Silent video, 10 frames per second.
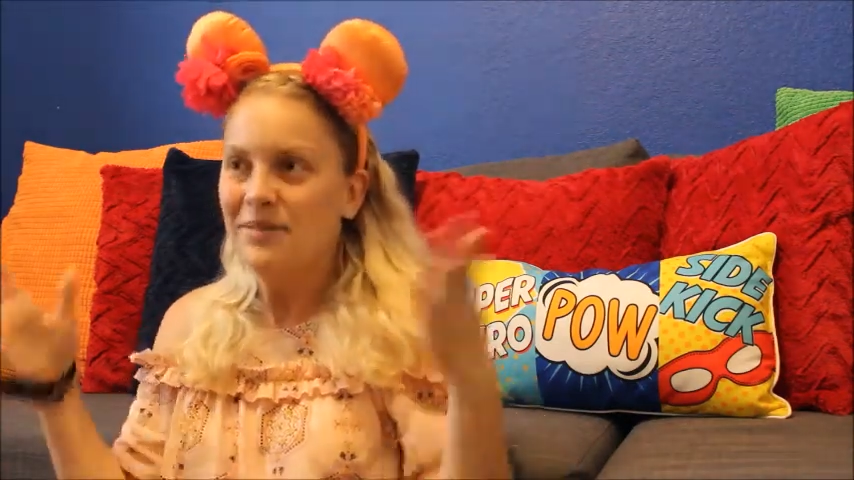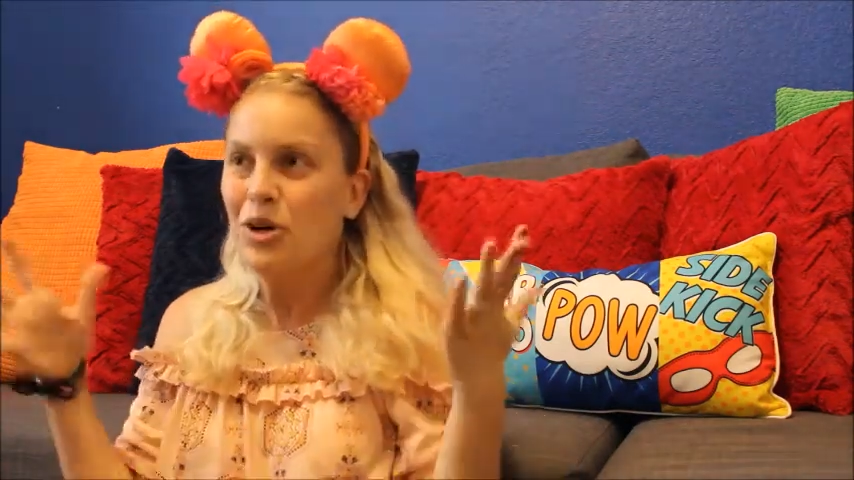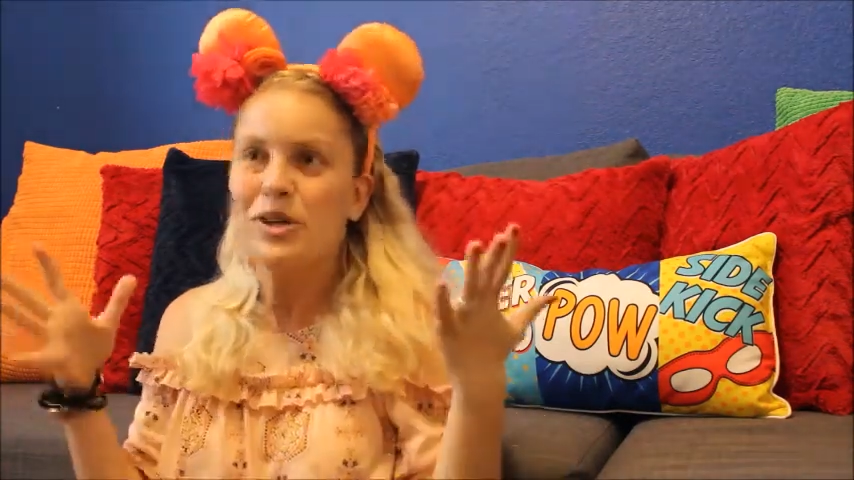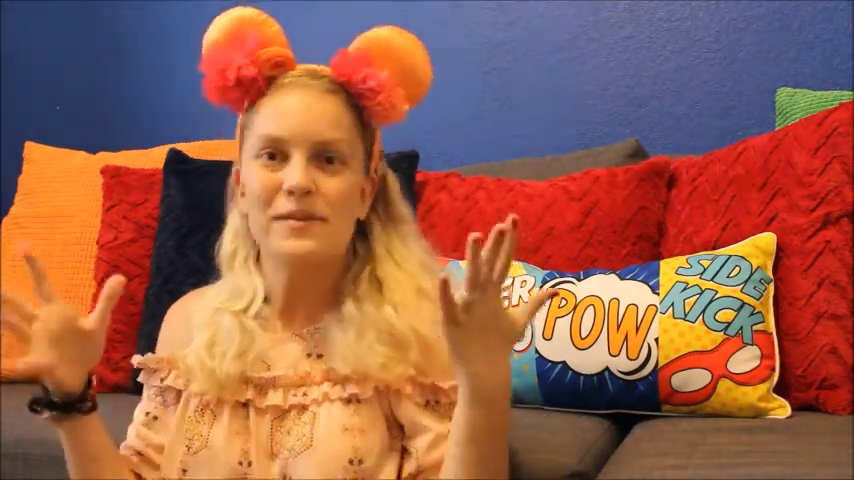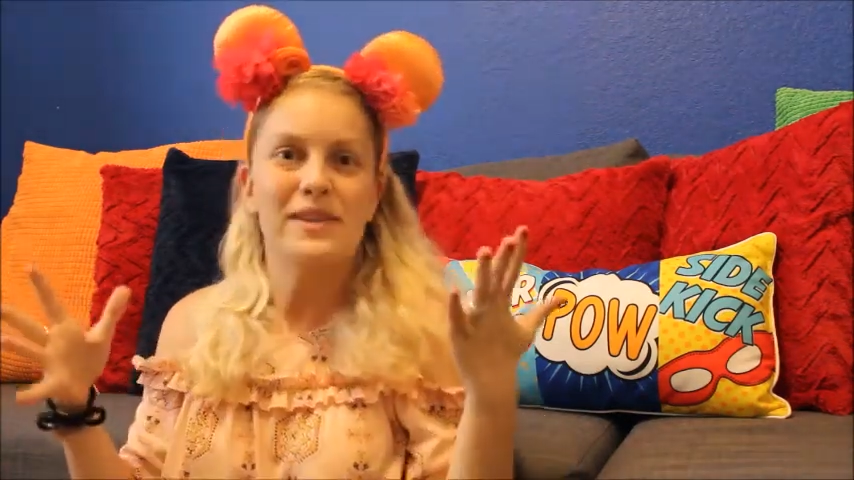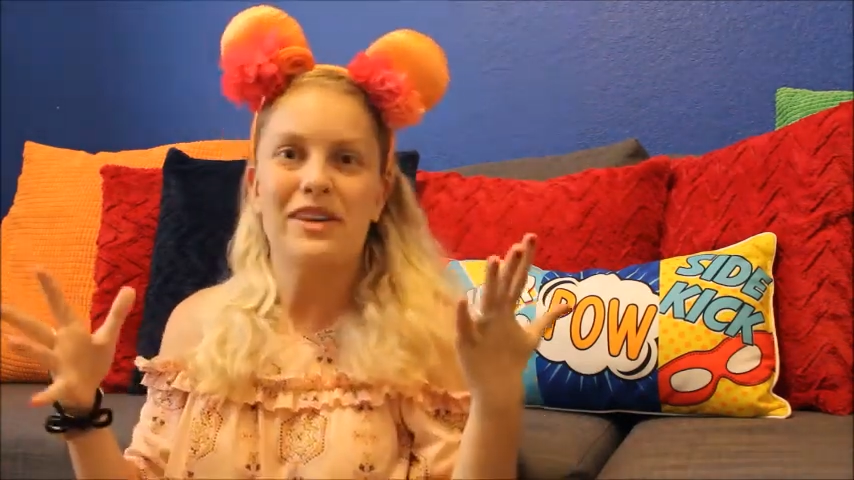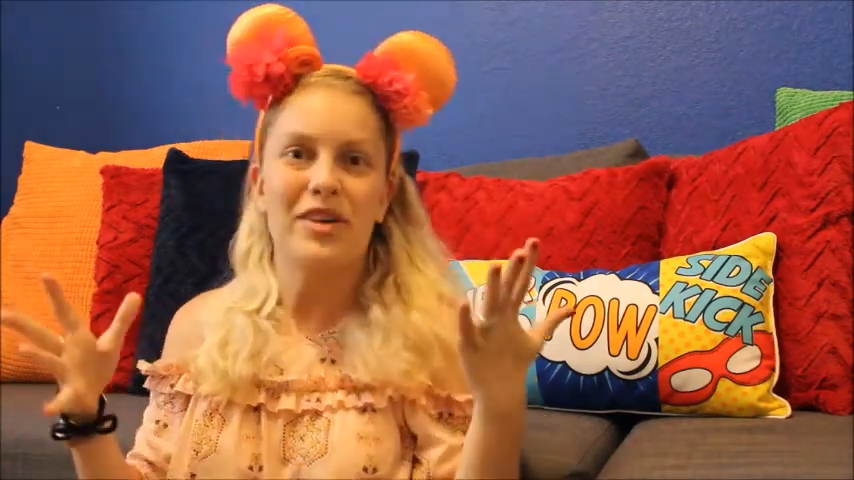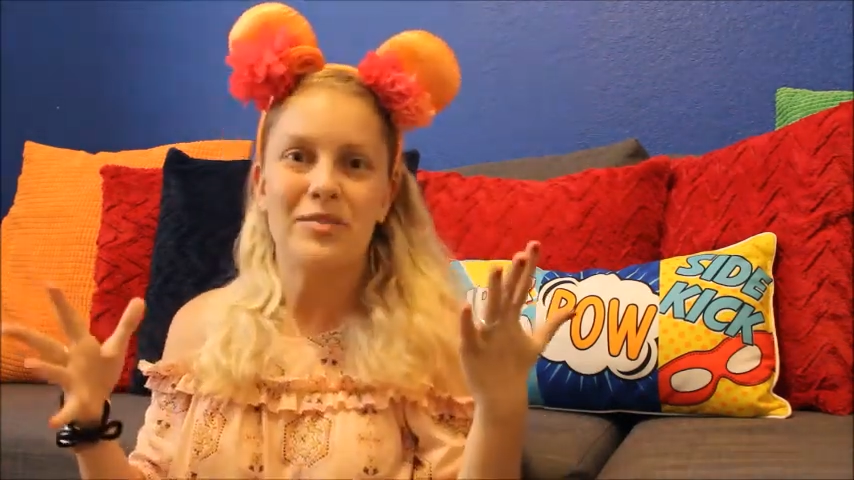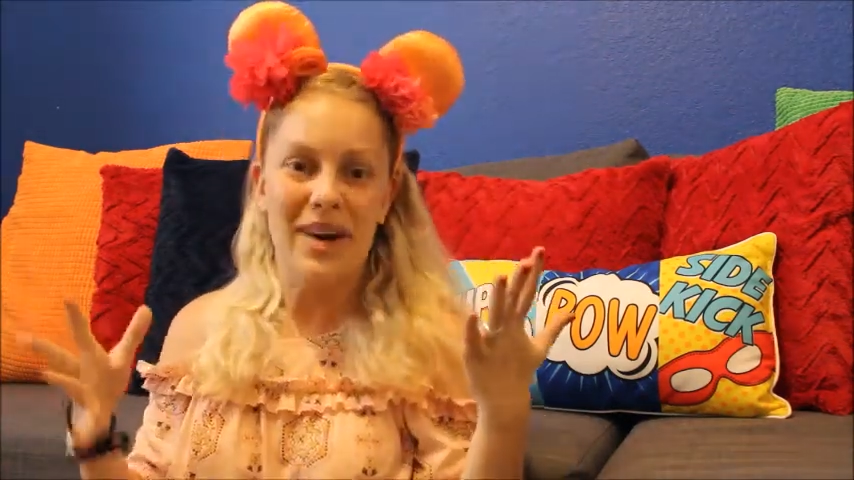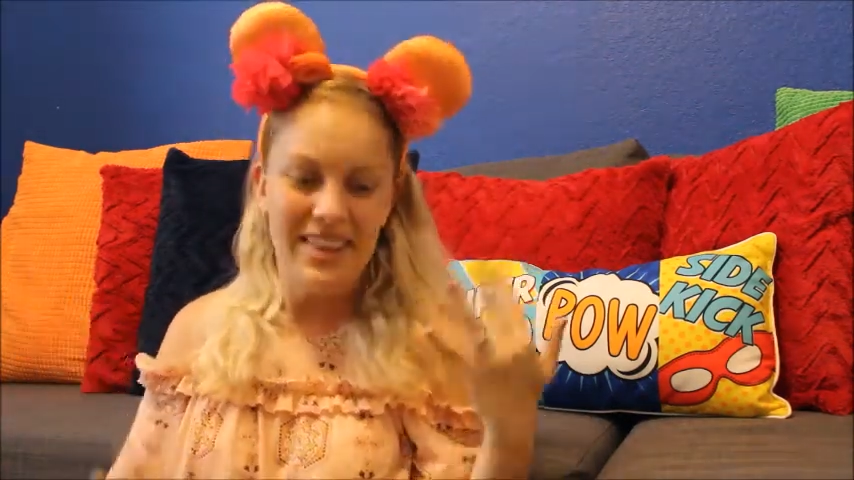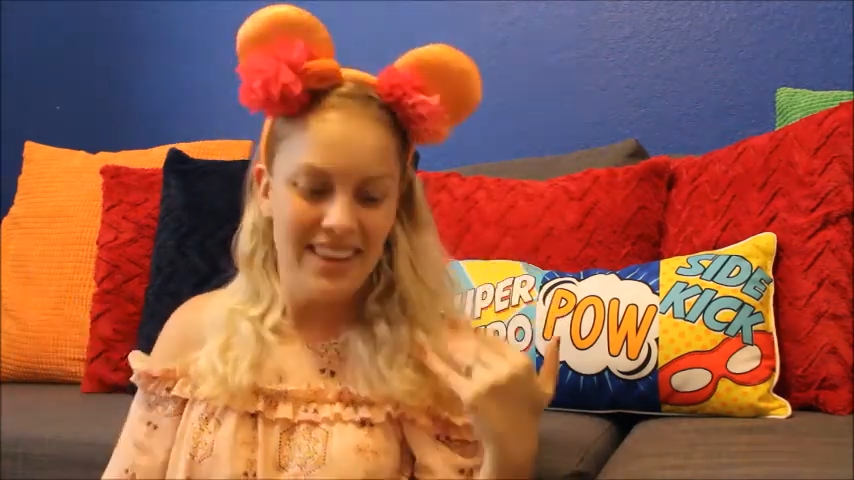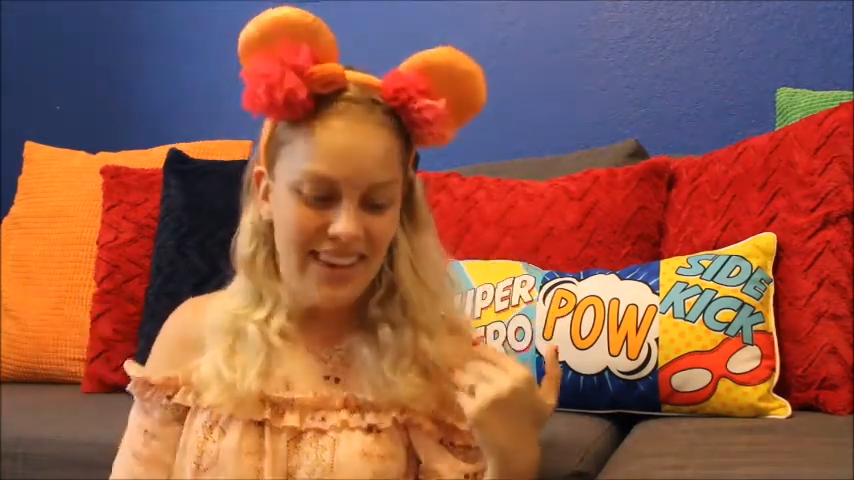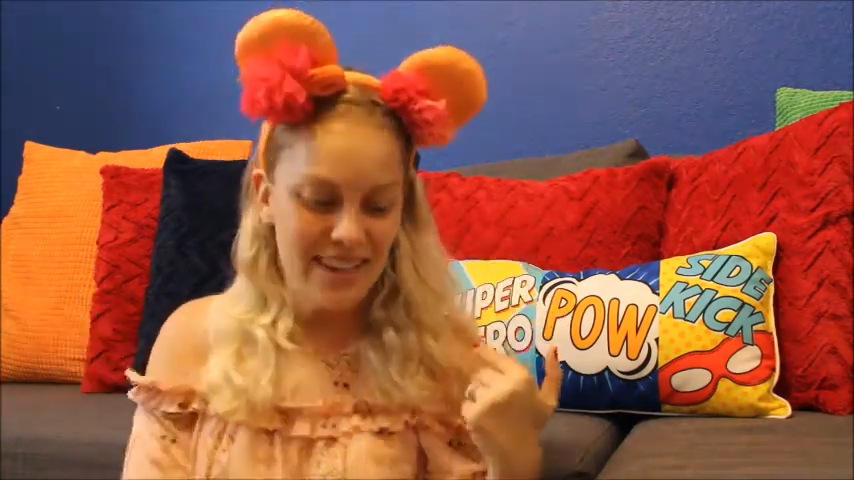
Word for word: Christmas every month.